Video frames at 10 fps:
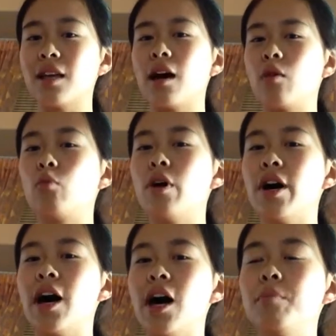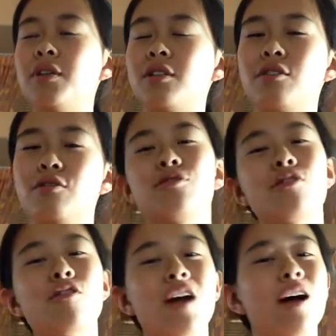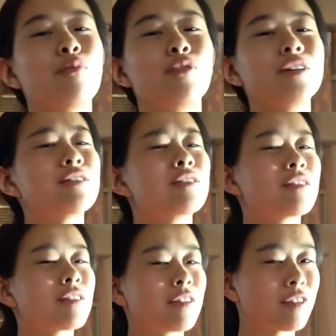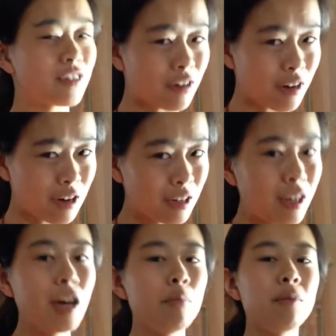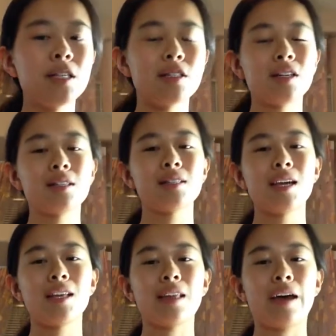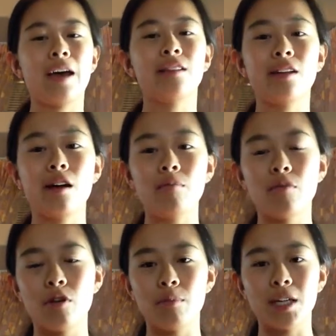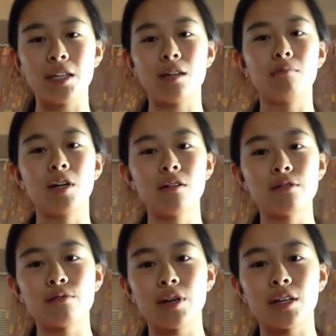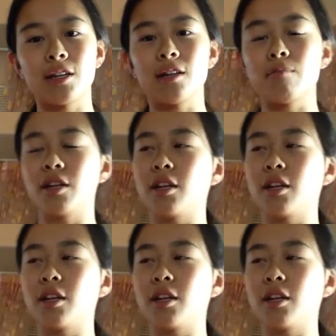that what happened to Sohrab was good, but just saying that at that moment, Amir's the one getting